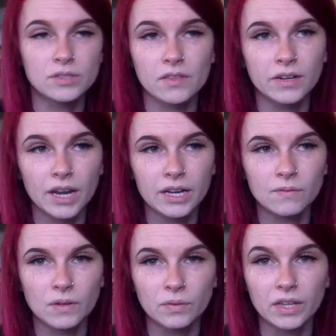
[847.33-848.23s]
So they're not
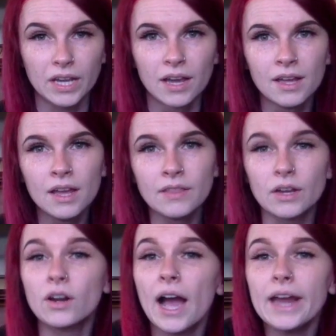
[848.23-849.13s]
even really,
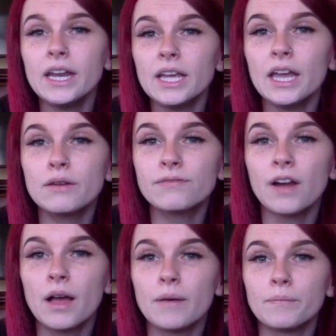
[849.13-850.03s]
they're hiding it
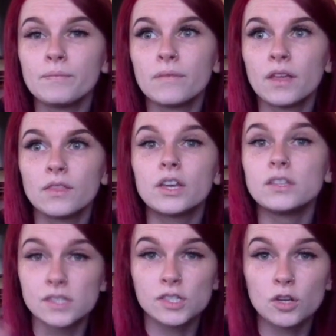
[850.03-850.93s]
from the
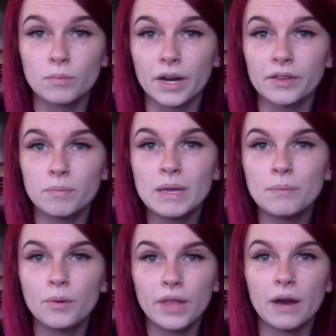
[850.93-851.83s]
consumer, the
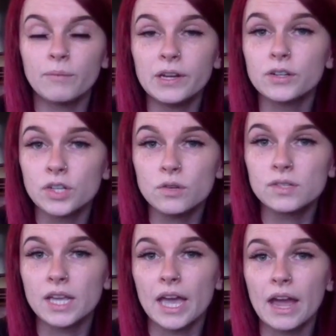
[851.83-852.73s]
people that we are
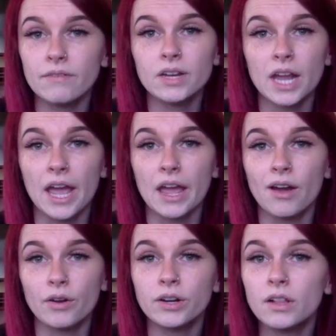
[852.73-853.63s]
using it every day
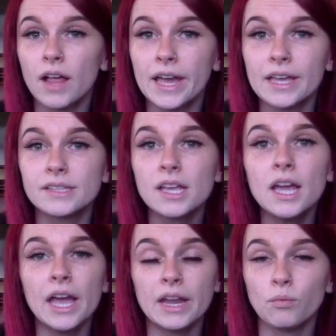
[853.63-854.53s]
on our clients,
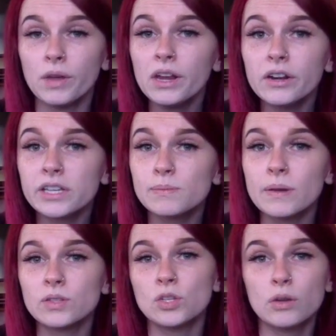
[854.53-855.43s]
and we are
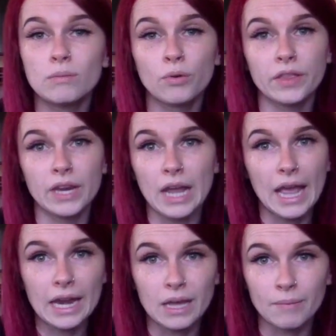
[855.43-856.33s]
exposed to it more than
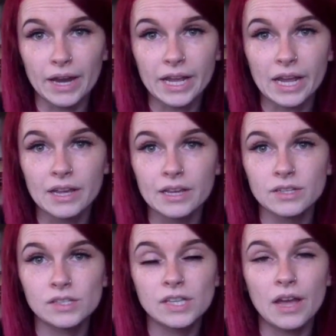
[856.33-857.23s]
anybody.
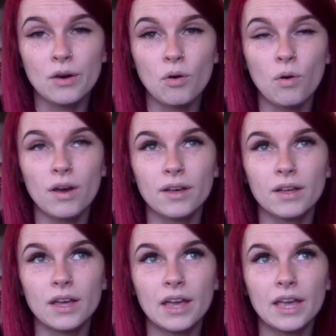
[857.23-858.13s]
So
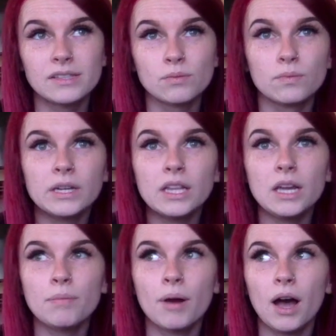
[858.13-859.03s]
it's really
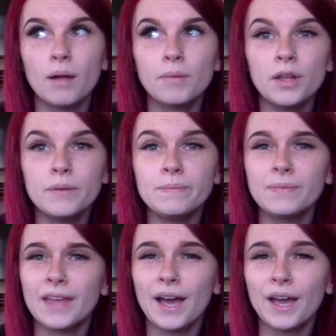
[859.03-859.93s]
a problem
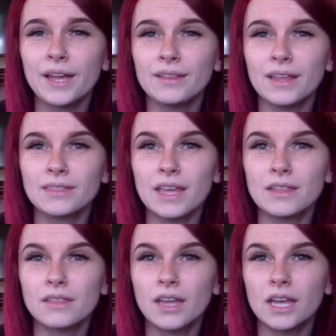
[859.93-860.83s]
that like
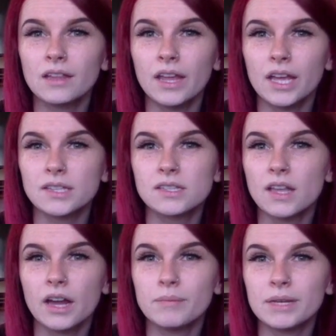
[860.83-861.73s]
they think like it's
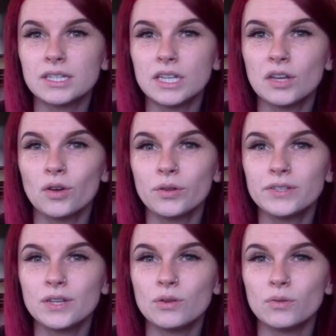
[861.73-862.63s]
not a big deal
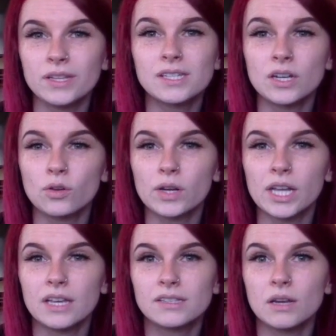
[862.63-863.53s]
to list
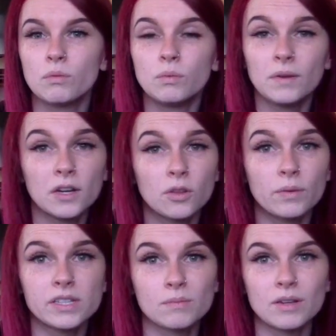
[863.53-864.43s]
ingredients, like when we're the
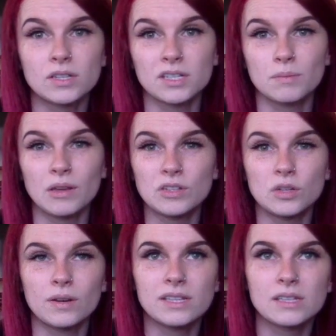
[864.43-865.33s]
ones most exposed to
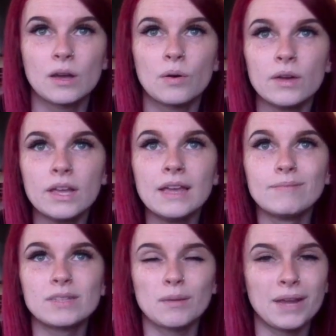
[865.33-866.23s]
it. So
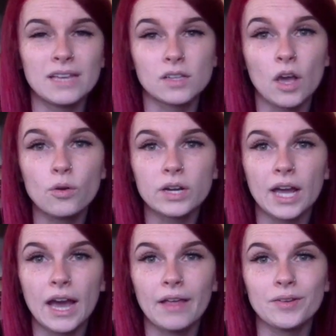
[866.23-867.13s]
if somebody has a coconut
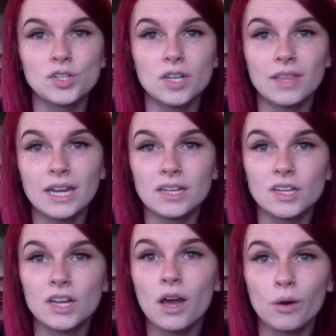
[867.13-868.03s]
allergy, they need to
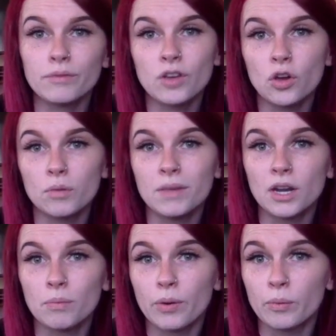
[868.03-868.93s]
know if
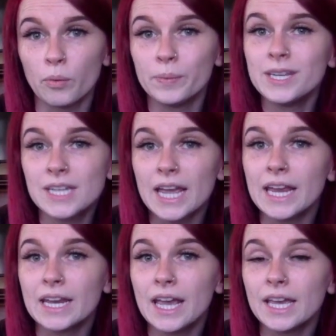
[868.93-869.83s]
cocamidopropyl
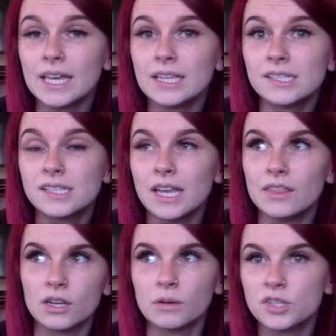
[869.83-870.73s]
propylbutane is in
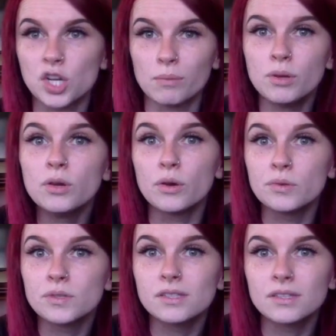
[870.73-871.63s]
their
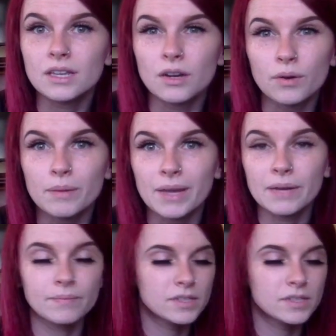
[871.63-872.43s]
shampoos. You know what I mean?